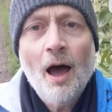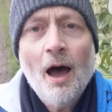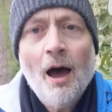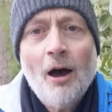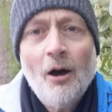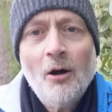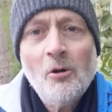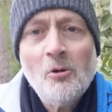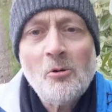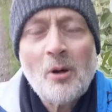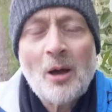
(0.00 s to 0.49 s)

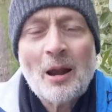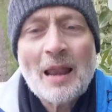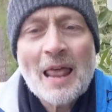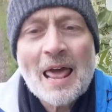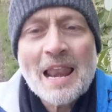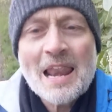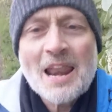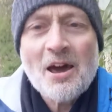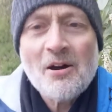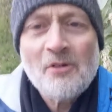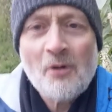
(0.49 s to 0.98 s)
Oh, well,
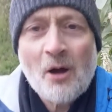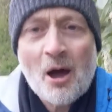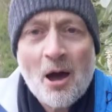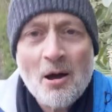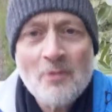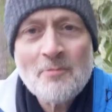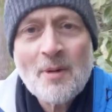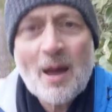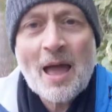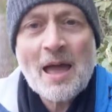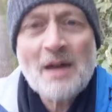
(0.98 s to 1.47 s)
hello.
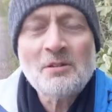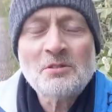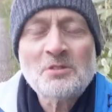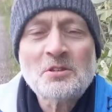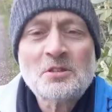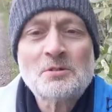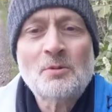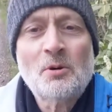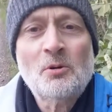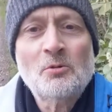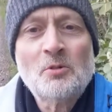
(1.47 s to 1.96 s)
I'm out
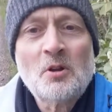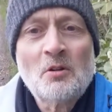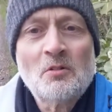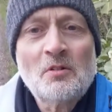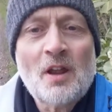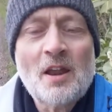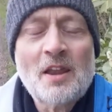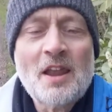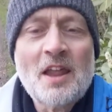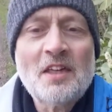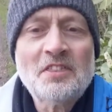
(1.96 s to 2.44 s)
this morning on
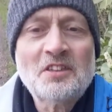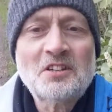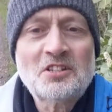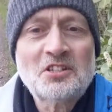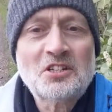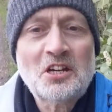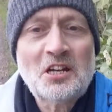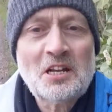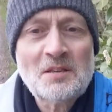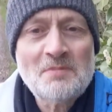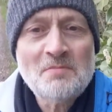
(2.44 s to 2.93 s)
another
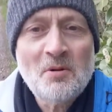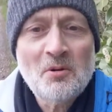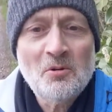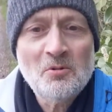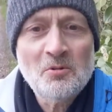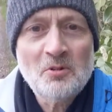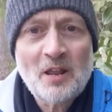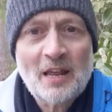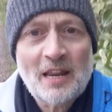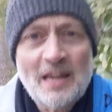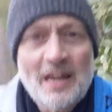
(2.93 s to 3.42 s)
chilly
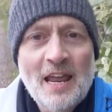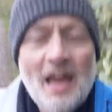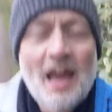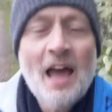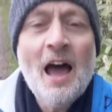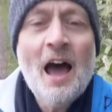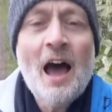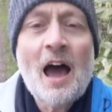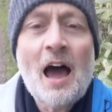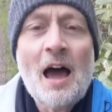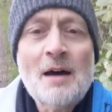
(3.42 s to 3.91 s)
morning,
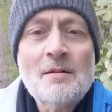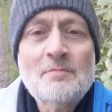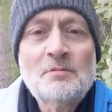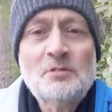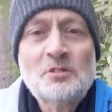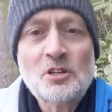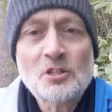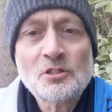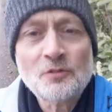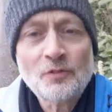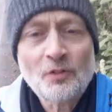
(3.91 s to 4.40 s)

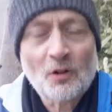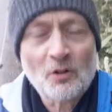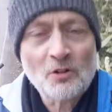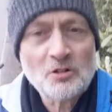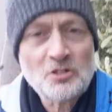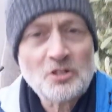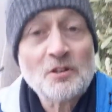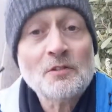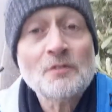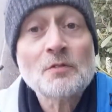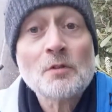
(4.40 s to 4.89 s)
just
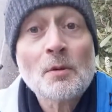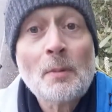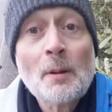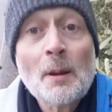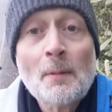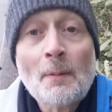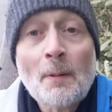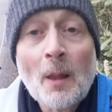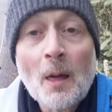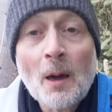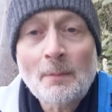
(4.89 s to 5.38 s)
foraging for a bit
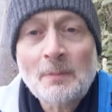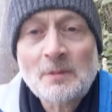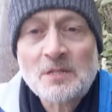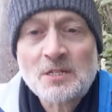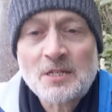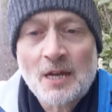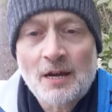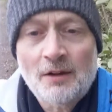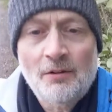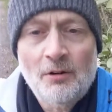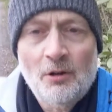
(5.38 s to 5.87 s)
of plant
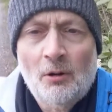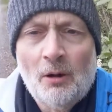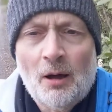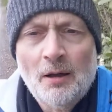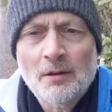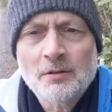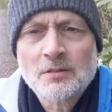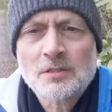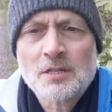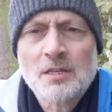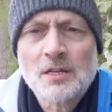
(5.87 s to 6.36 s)
material.
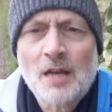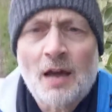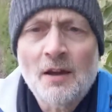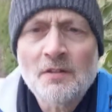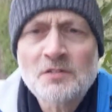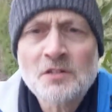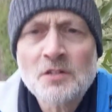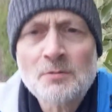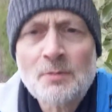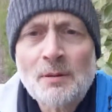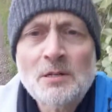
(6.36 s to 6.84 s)

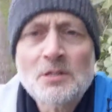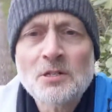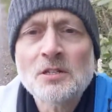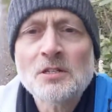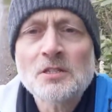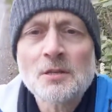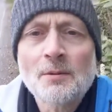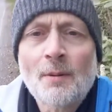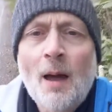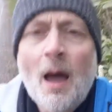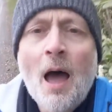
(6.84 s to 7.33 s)
I've just been doing
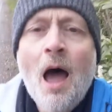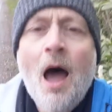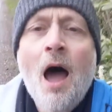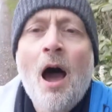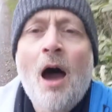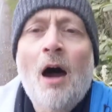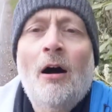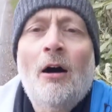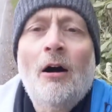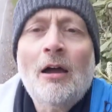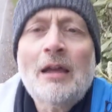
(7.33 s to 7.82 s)
some
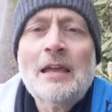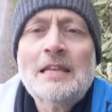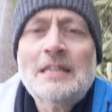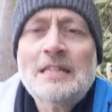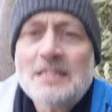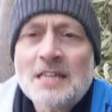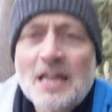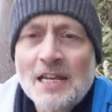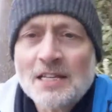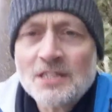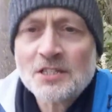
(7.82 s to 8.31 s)
high
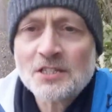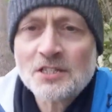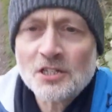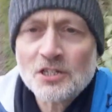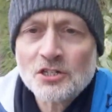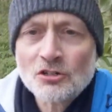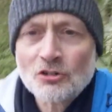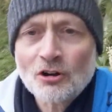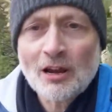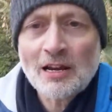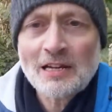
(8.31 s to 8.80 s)
intensity
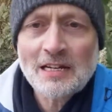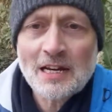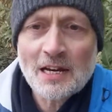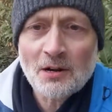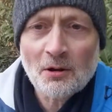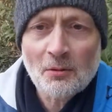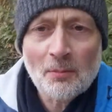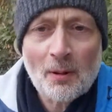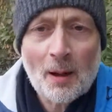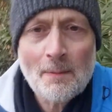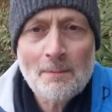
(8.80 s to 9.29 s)
training
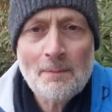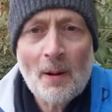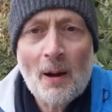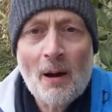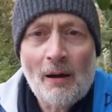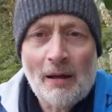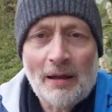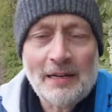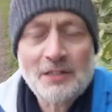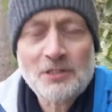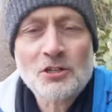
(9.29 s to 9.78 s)
on my
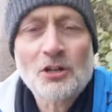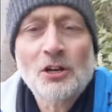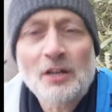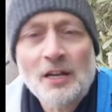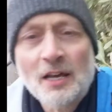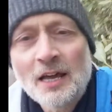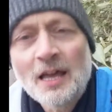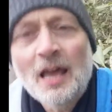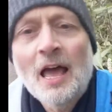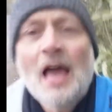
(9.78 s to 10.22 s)
bike, trying to